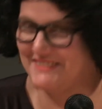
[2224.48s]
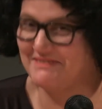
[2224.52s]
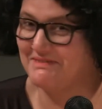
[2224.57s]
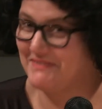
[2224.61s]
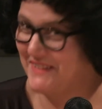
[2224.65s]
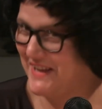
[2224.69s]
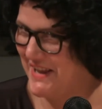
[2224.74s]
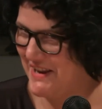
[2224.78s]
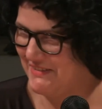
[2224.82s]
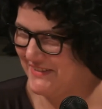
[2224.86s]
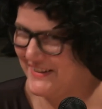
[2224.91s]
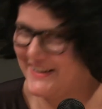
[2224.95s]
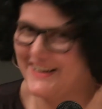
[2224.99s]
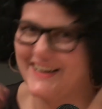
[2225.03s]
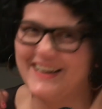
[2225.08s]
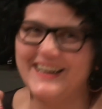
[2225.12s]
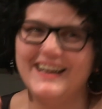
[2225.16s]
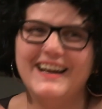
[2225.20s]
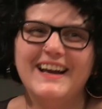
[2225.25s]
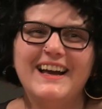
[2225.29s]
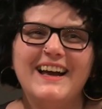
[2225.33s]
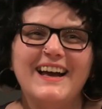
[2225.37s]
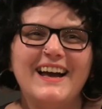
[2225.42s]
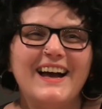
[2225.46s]
area.
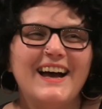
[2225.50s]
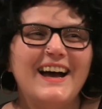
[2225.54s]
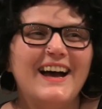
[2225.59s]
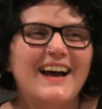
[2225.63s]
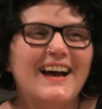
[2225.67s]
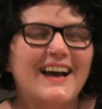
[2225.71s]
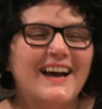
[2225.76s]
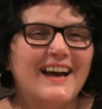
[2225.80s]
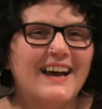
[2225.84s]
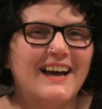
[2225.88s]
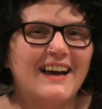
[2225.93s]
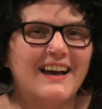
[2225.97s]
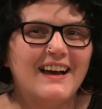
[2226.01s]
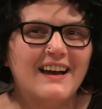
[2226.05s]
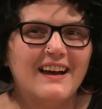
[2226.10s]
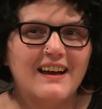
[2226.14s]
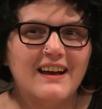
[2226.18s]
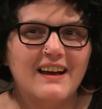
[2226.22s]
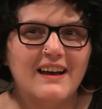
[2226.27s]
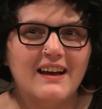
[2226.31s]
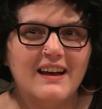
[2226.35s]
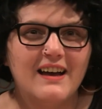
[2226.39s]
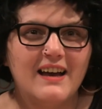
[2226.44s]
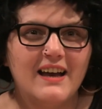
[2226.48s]

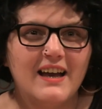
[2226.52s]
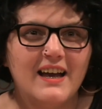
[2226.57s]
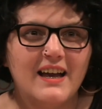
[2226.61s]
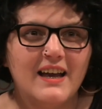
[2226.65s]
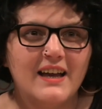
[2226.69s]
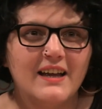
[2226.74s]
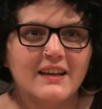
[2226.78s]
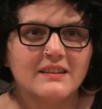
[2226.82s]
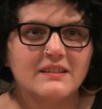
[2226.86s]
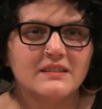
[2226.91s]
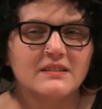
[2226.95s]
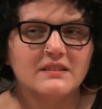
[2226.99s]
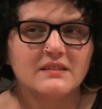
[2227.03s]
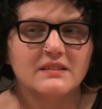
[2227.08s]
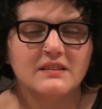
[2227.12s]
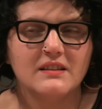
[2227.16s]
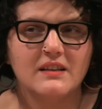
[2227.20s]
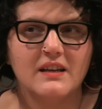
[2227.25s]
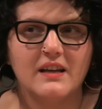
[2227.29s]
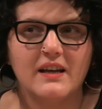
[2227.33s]
And